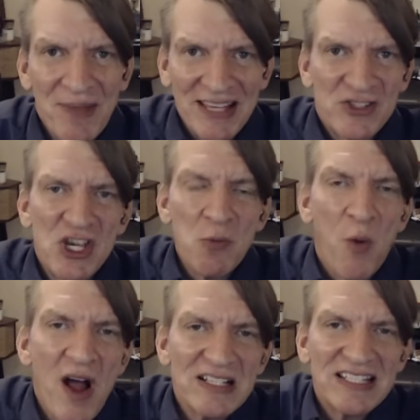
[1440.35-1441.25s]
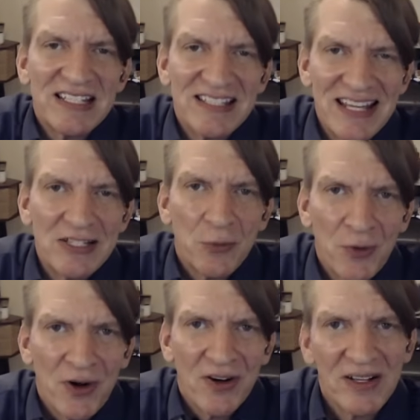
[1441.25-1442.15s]
Like she wants this thing to
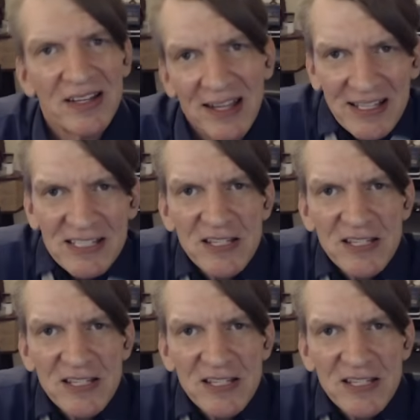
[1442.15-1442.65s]
work. Like it's